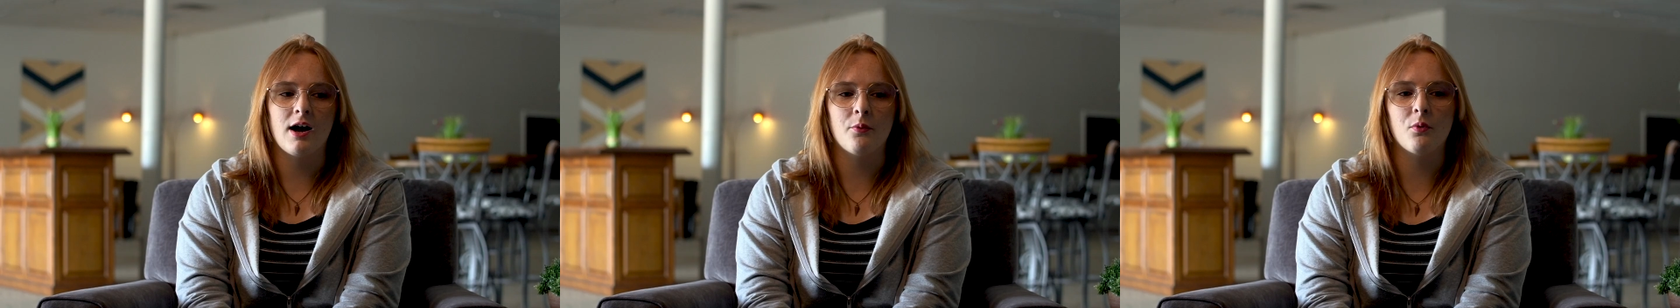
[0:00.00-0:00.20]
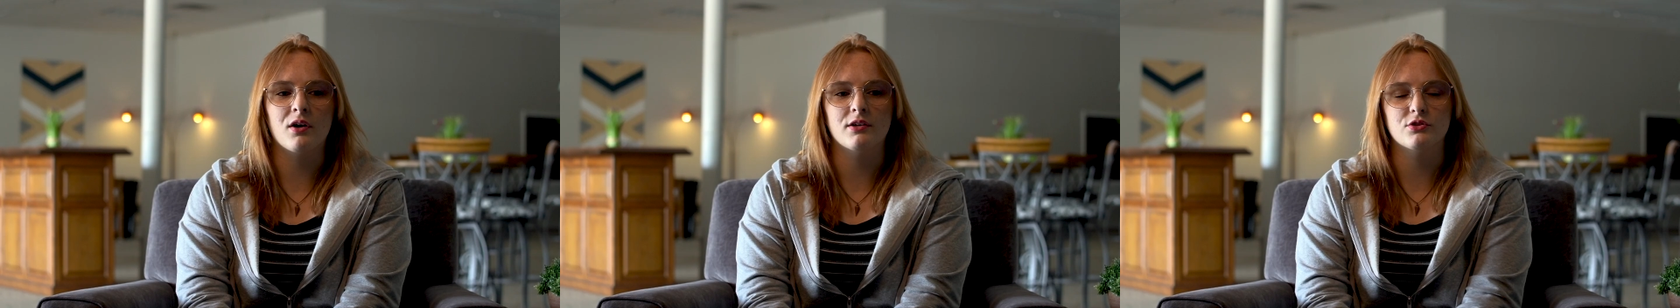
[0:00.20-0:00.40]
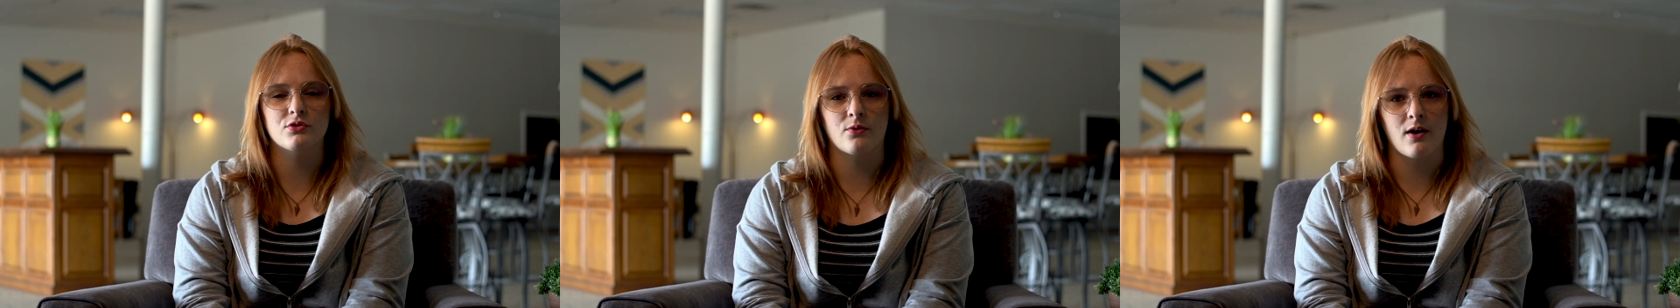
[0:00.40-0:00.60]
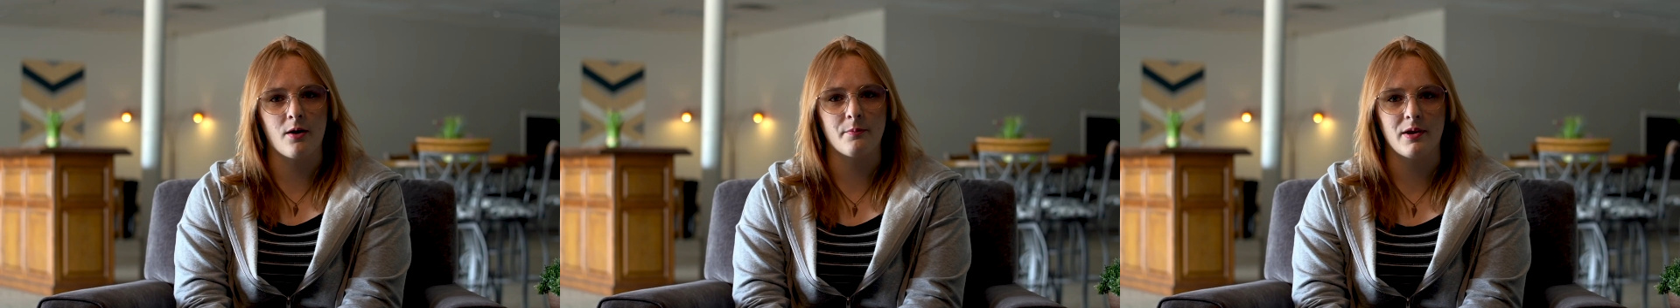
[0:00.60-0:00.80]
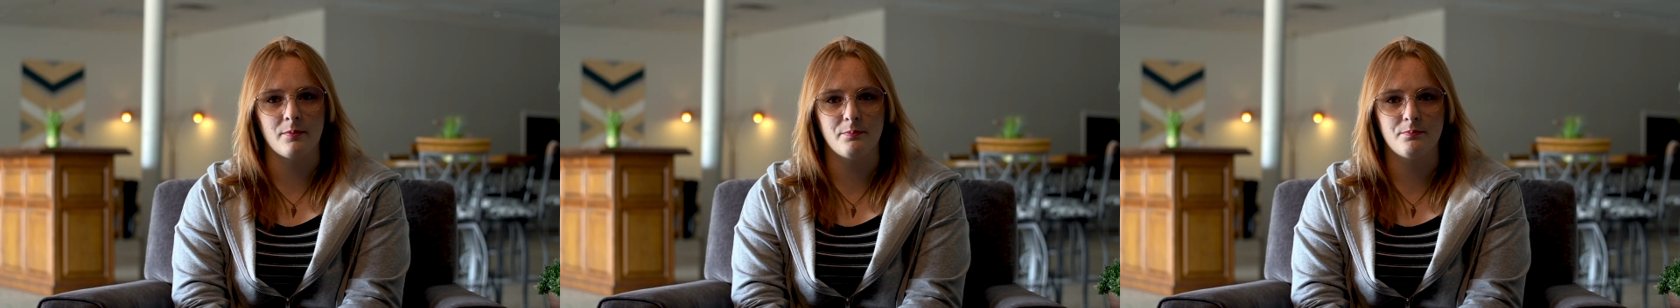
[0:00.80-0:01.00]
I want to
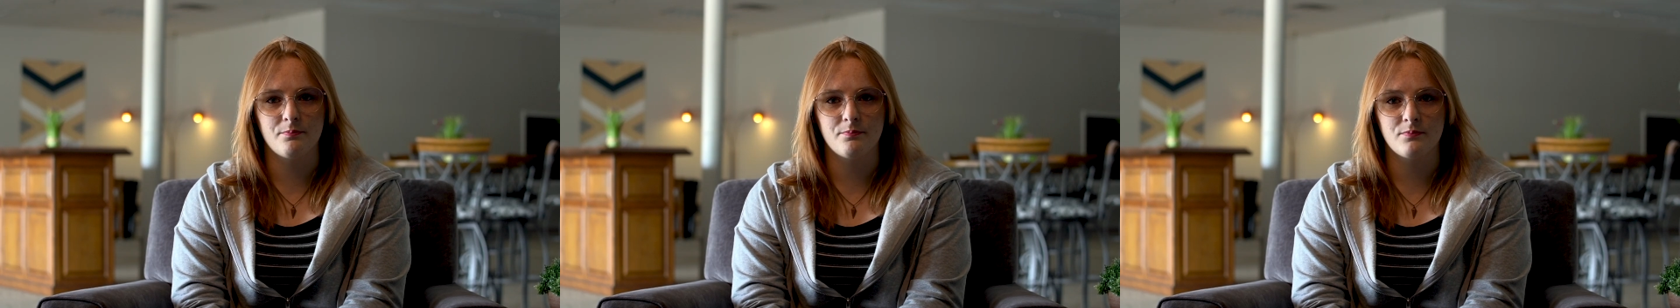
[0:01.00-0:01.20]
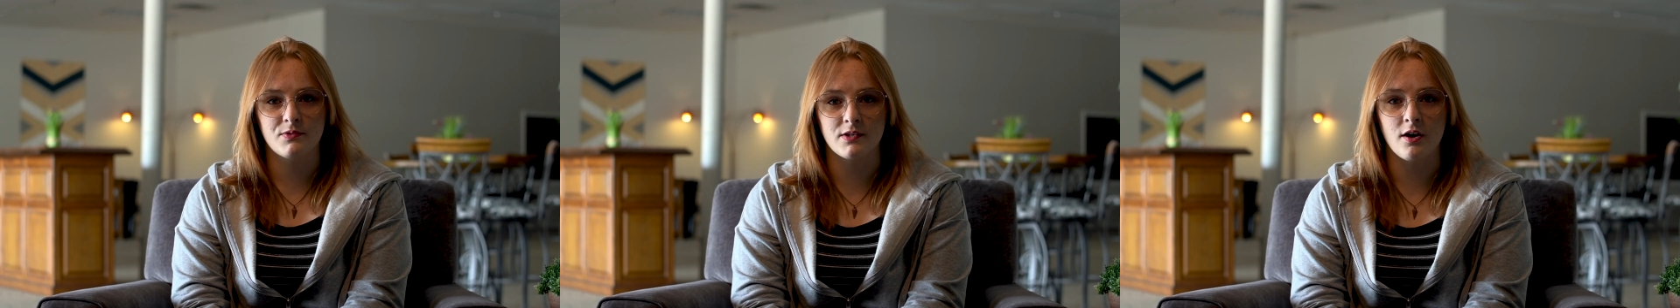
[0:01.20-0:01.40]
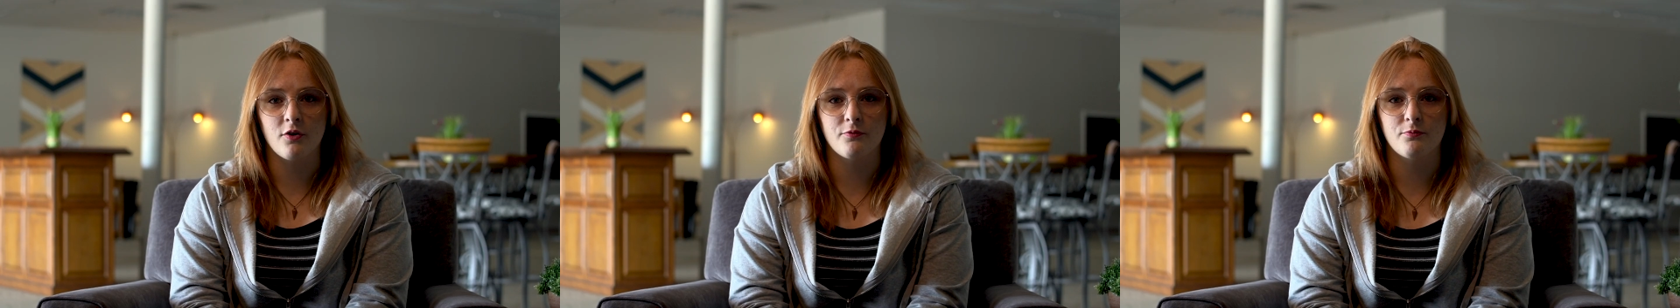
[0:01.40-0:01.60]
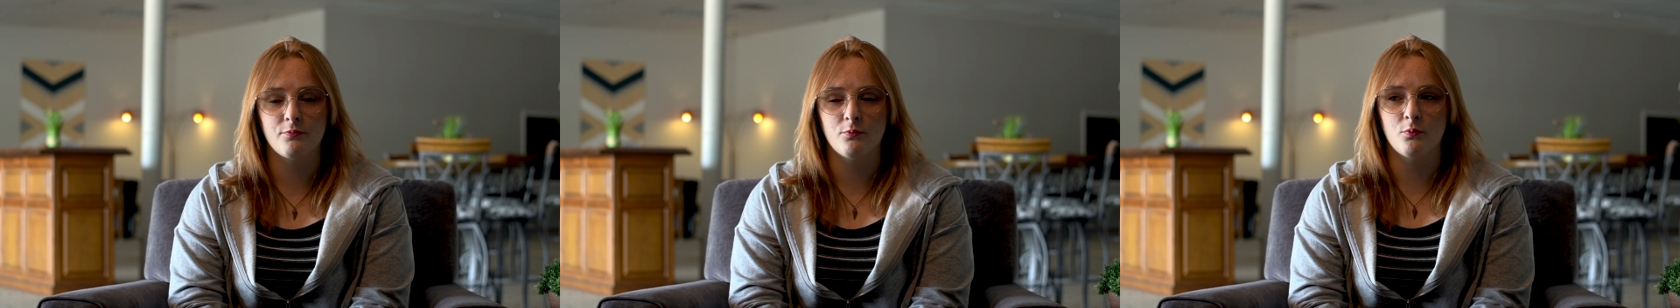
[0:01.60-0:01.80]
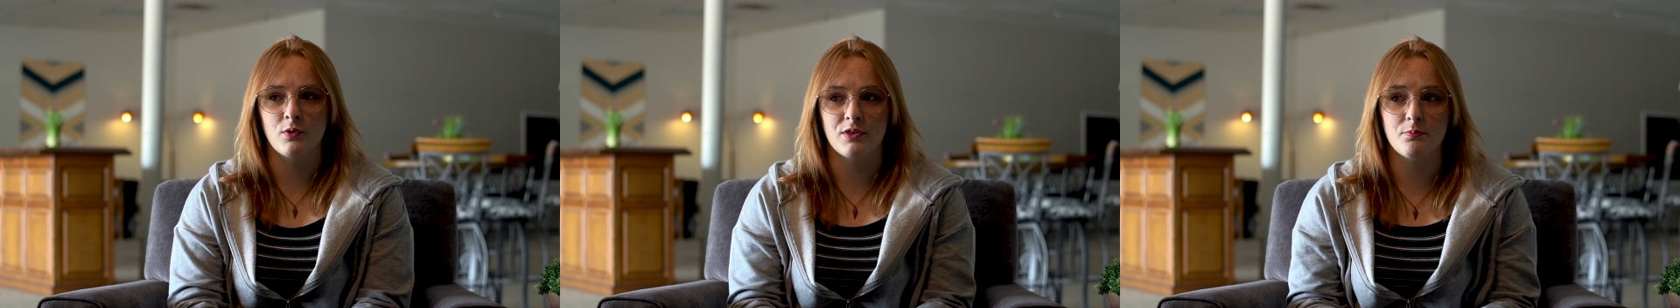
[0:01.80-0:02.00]
surround myself
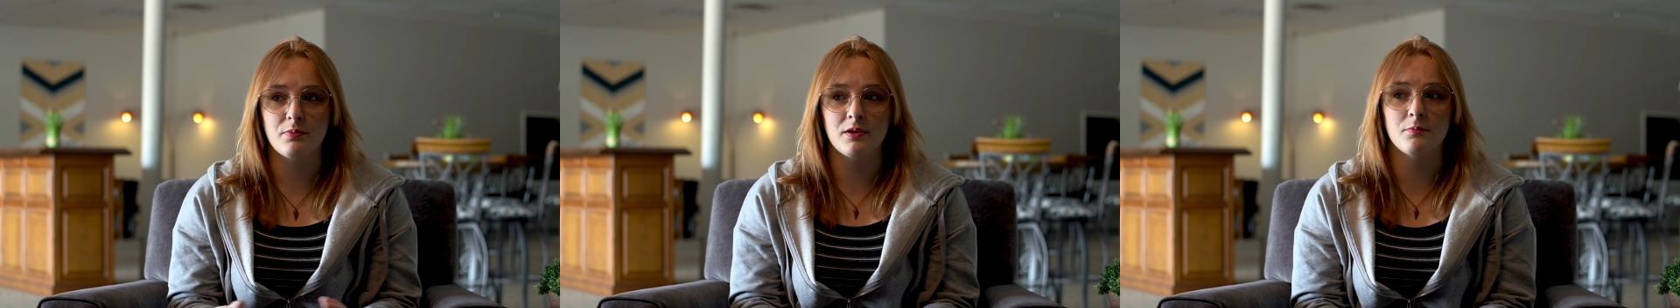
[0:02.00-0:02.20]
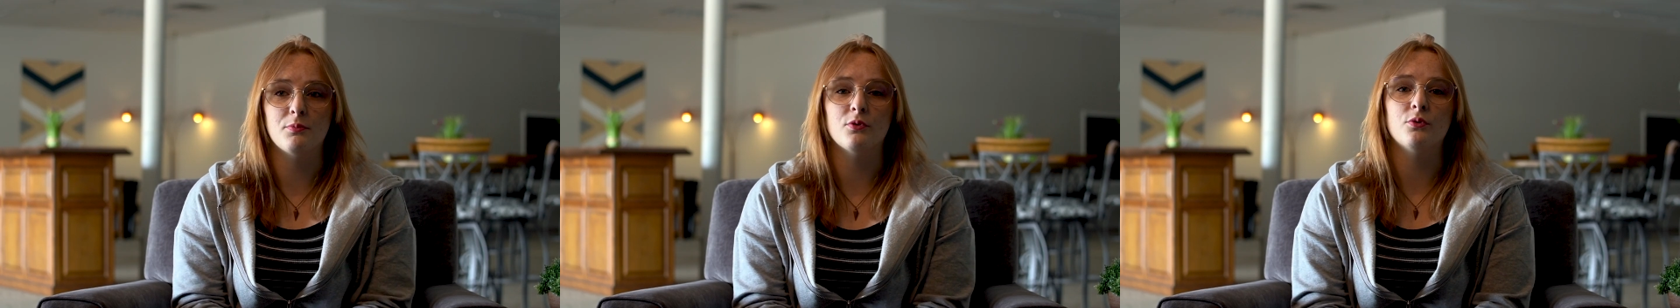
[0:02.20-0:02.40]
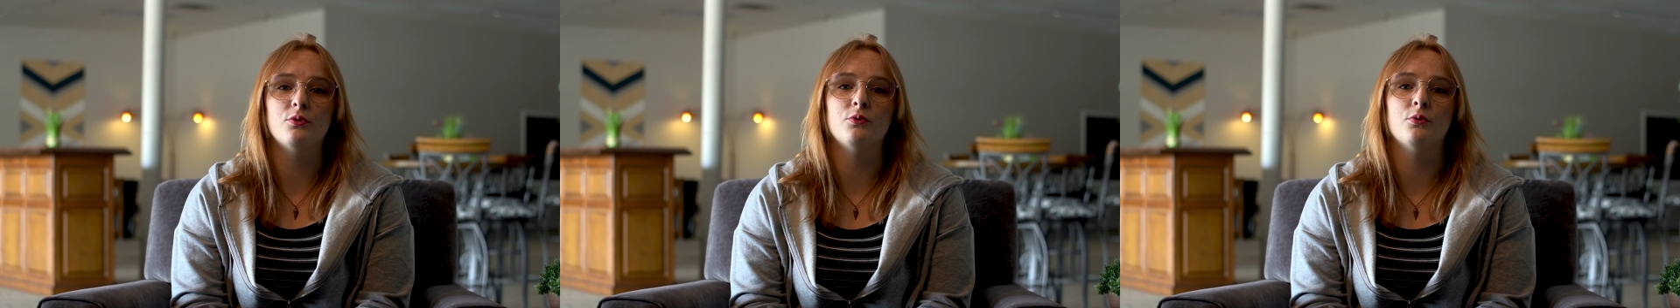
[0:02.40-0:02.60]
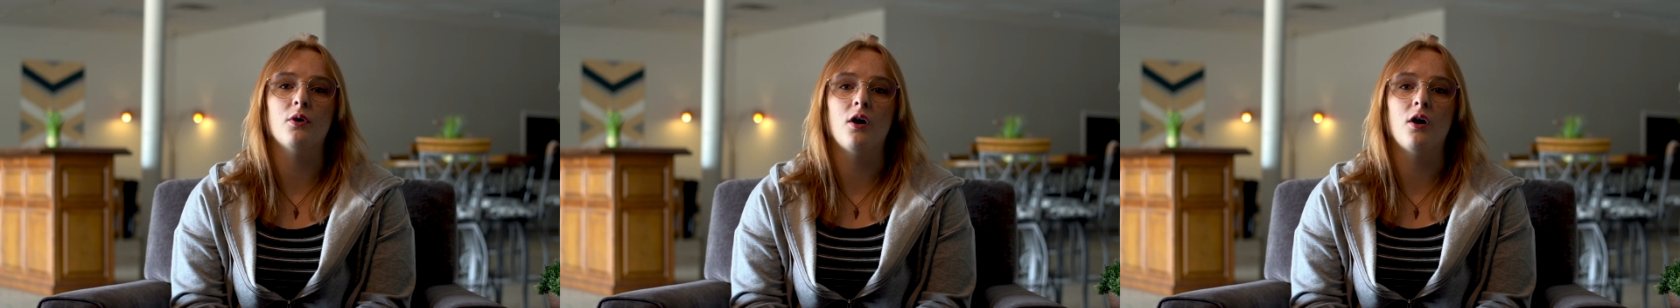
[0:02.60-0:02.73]
with people who